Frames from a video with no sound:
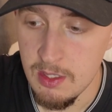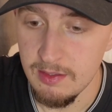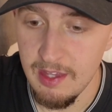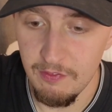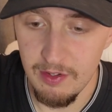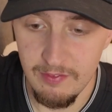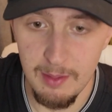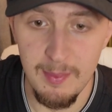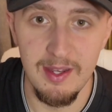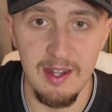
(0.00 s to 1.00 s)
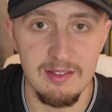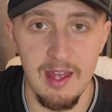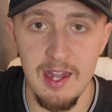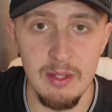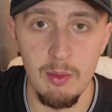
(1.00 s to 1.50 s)
definitely recommending that
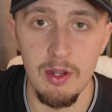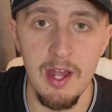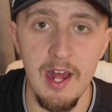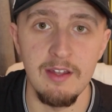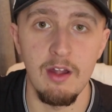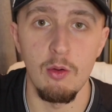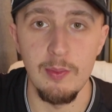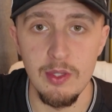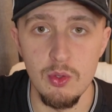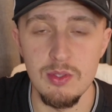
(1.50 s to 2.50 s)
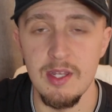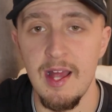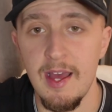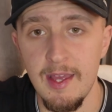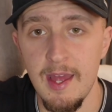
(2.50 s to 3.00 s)
to anyone, and I'll be using
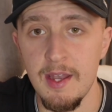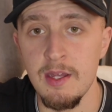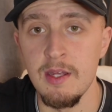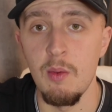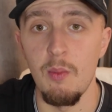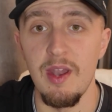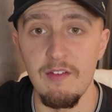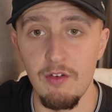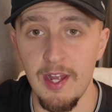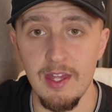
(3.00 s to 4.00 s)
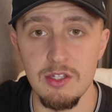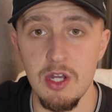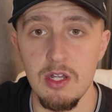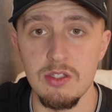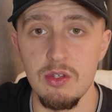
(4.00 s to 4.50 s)
that again whenever I get the
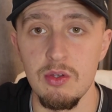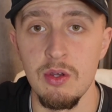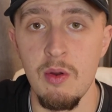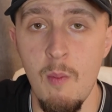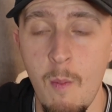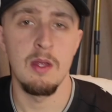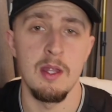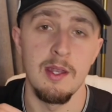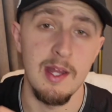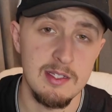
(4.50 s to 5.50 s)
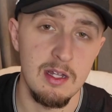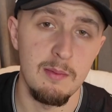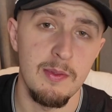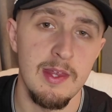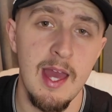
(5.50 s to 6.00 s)
chance to. Next
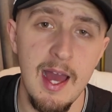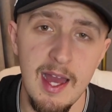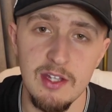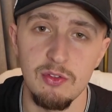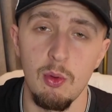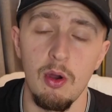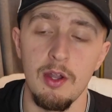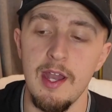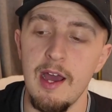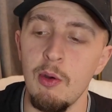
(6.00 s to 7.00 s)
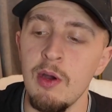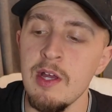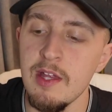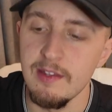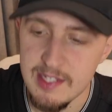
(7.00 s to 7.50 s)
up, the hack squat. Now,
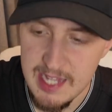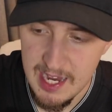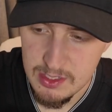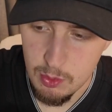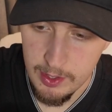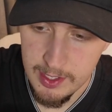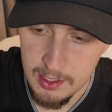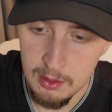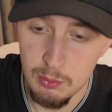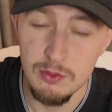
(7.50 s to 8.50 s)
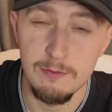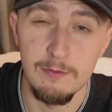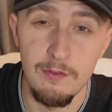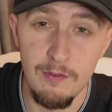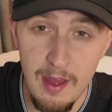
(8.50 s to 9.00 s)
this hack squat here was
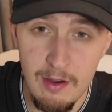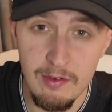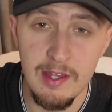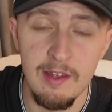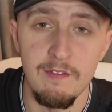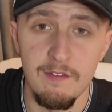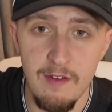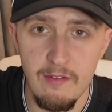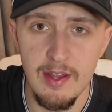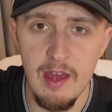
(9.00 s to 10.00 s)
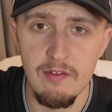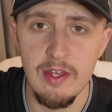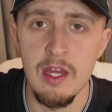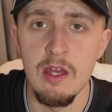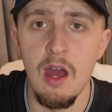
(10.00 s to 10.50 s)
very, very
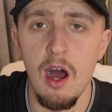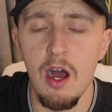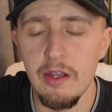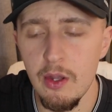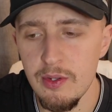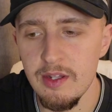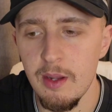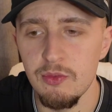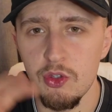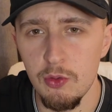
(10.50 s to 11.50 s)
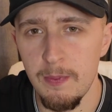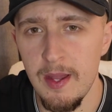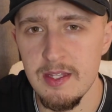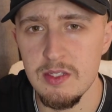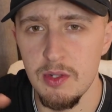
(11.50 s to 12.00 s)
heavy. I loaded up two
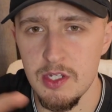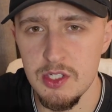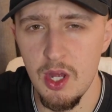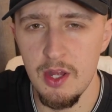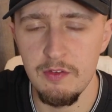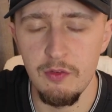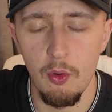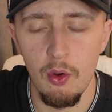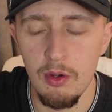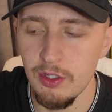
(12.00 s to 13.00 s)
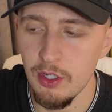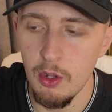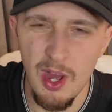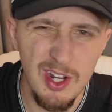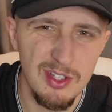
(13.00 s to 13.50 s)
plates on each side. Thought,
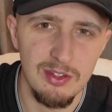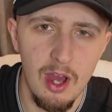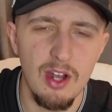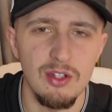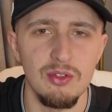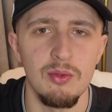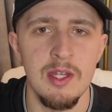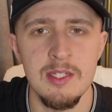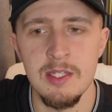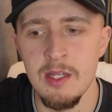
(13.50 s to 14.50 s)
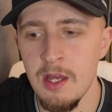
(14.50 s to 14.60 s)
I could do this.